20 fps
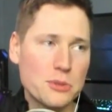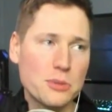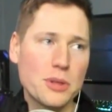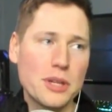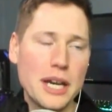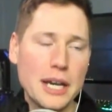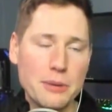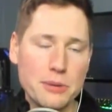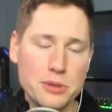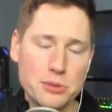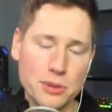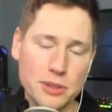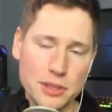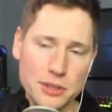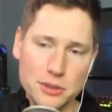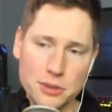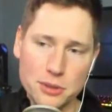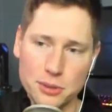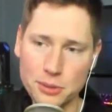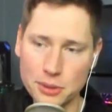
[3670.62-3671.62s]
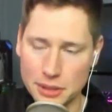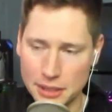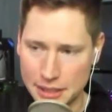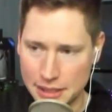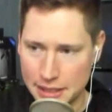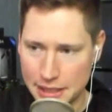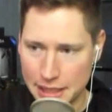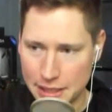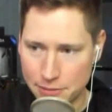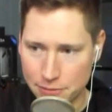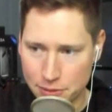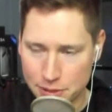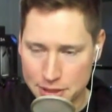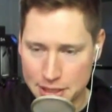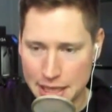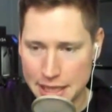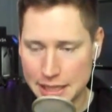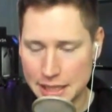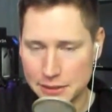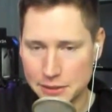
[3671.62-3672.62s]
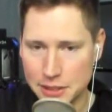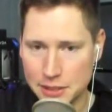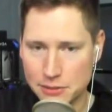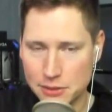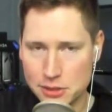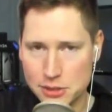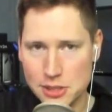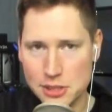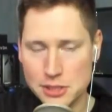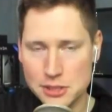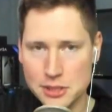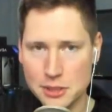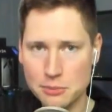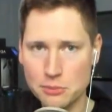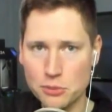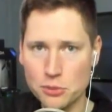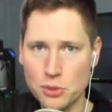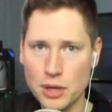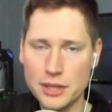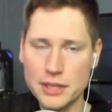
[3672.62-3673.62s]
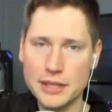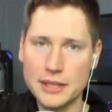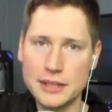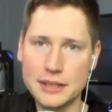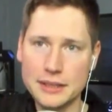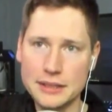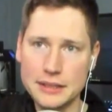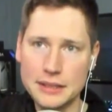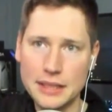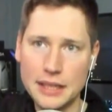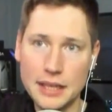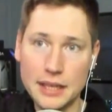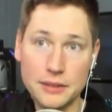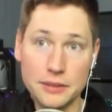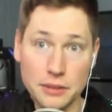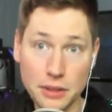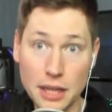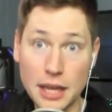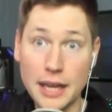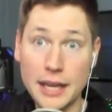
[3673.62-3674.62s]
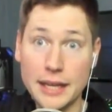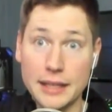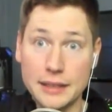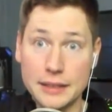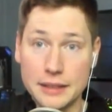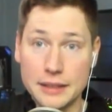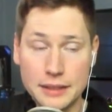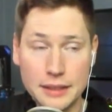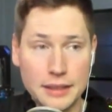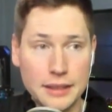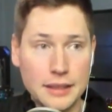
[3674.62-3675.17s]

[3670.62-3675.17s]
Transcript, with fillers: is what I always run into. I forget and leave a system running online.